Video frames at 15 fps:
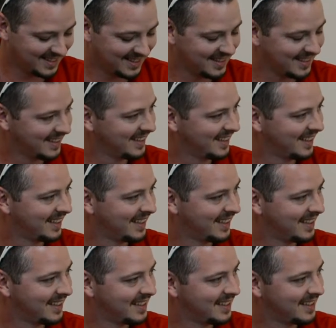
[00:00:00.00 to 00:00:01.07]

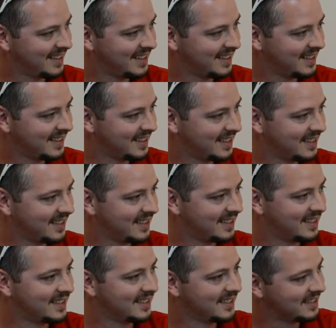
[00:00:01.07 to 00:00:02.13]

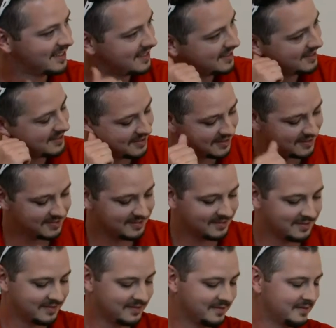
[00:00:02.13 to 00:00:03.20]

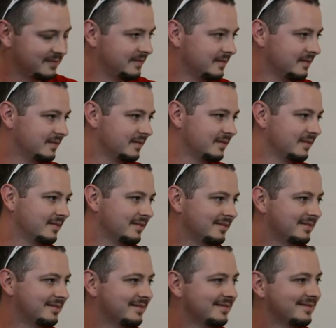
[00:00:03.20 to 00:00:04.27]

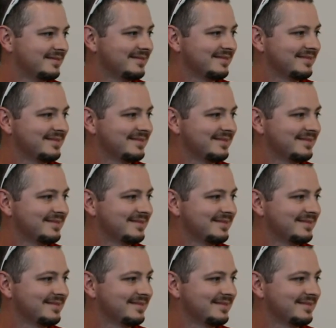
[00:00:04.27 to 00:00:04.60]
No words are spoken by the person on screen.